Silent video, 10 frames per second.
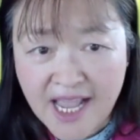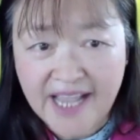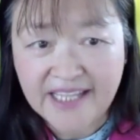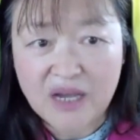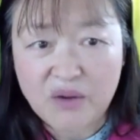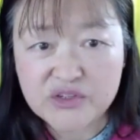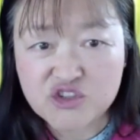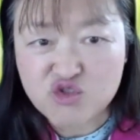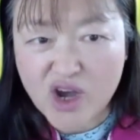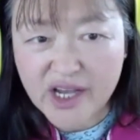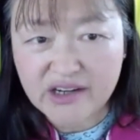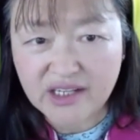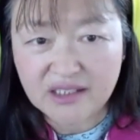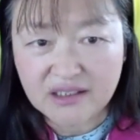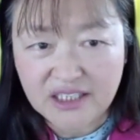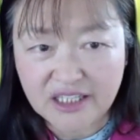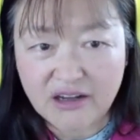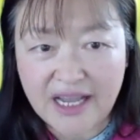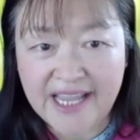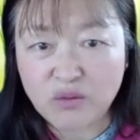And I was struggling,
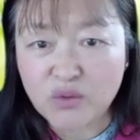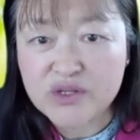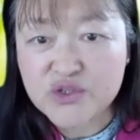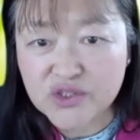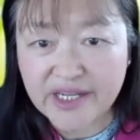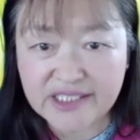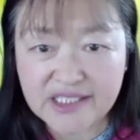I had one suitcase,